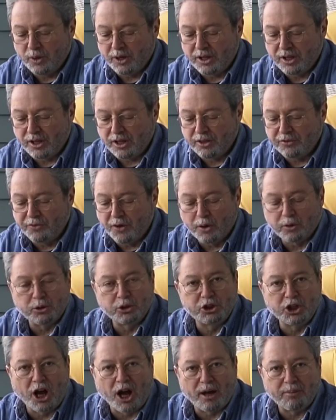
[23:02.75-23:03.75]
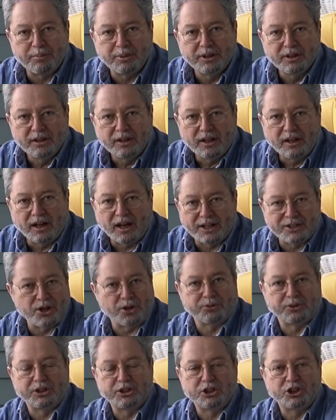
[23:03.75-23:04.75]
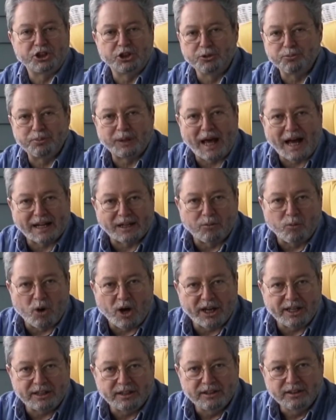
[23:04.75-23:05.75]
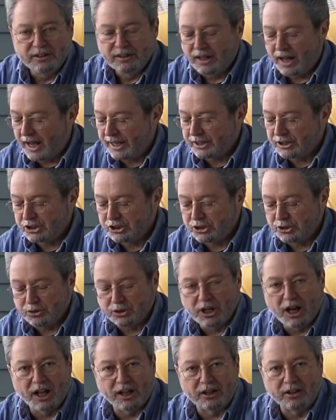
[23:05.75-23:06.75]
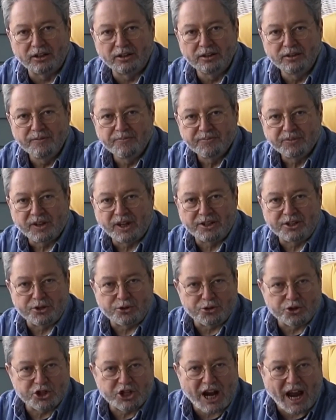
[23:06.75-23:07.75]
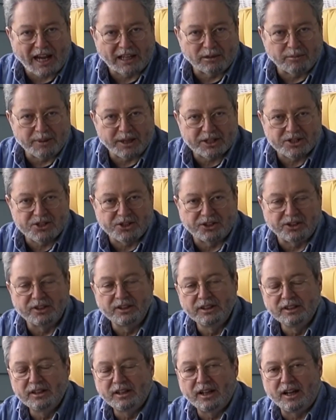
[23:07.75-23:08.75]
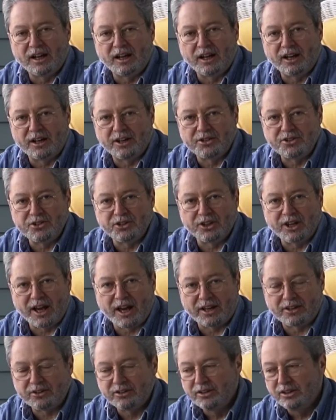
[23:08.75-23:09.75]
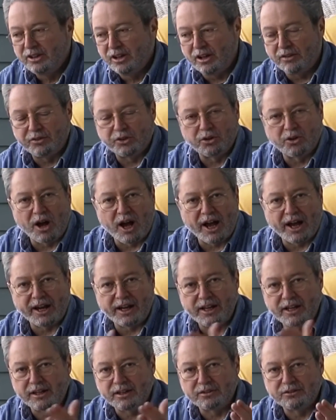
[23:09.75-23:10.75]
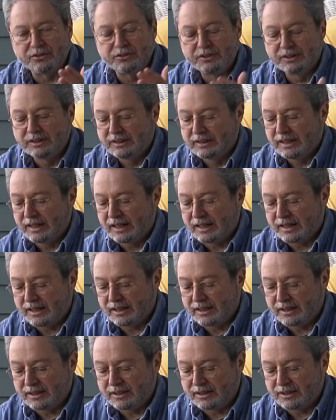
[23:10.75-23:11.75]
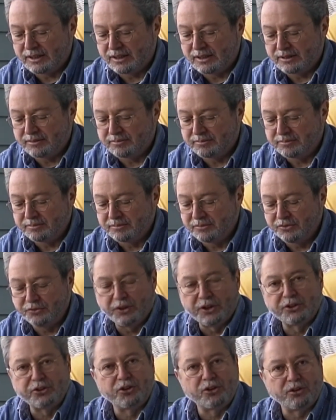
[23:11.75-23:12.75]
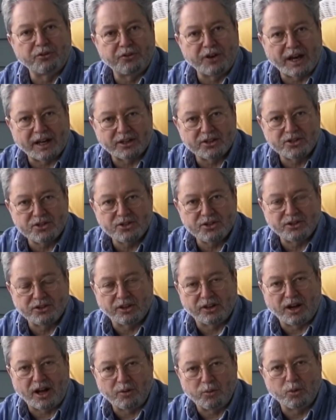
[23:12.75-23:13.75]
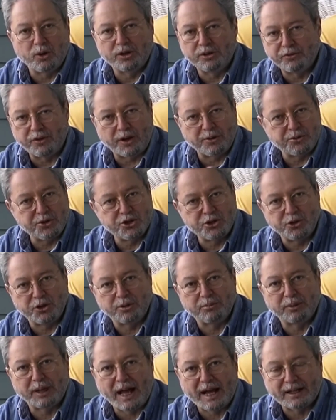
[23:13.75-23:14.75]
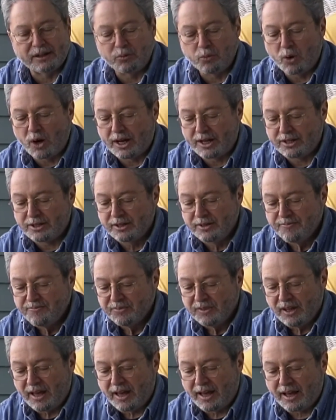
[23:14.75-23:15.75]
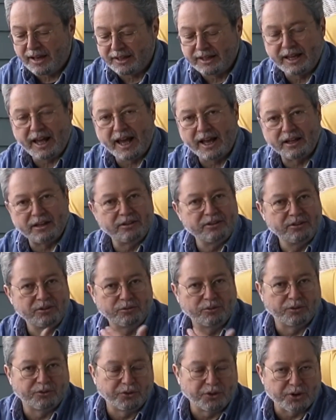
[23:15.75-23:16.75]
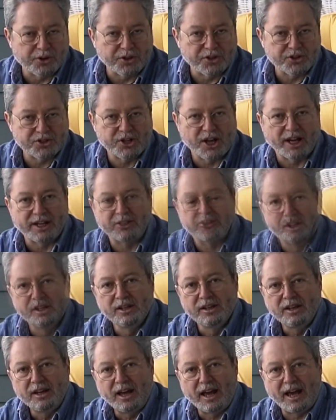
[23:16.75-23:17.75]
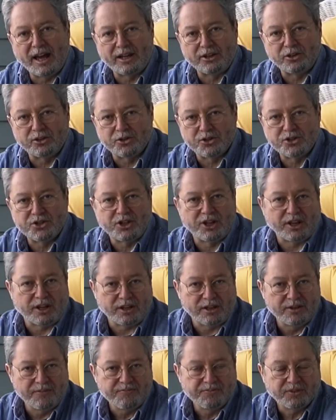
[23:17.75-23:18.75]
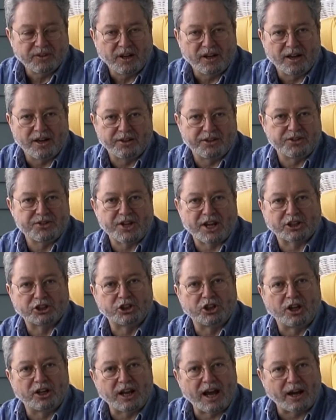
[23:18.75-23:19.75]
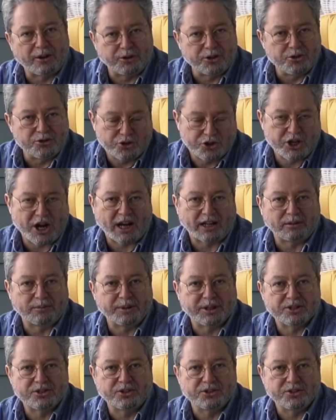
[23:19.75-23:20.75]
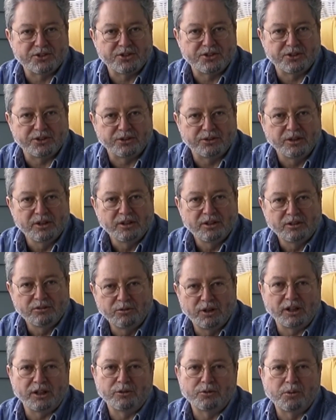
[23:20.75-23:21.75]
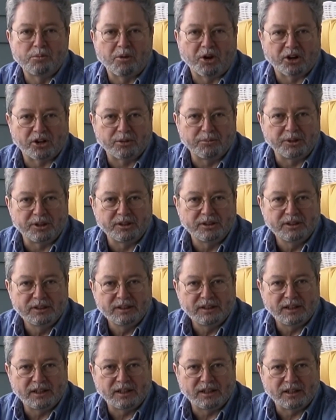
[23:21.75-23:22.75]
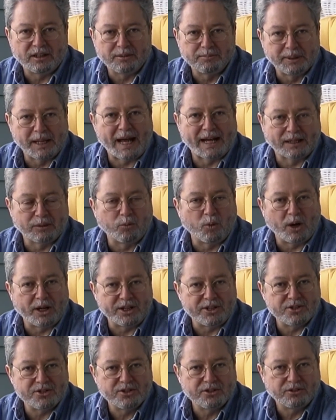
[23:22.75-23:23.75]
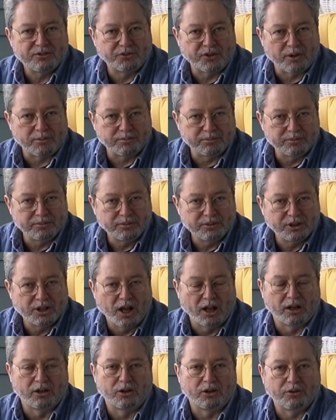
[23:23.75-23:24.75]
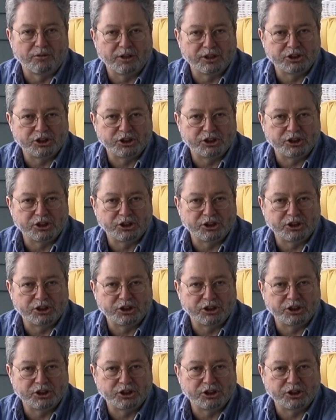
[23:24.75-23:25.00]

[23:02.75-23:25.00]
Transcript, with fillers: with Photoshop, I don't need to shoot black and white. I can shoot color and use Channel Mixer uh, to get a variety of um, filter effects that I would if I was shooting black and white. And again, refer to the site and you'll see uh, the section on how to use Channel Mixer to do really remarkable uh, black and whites from color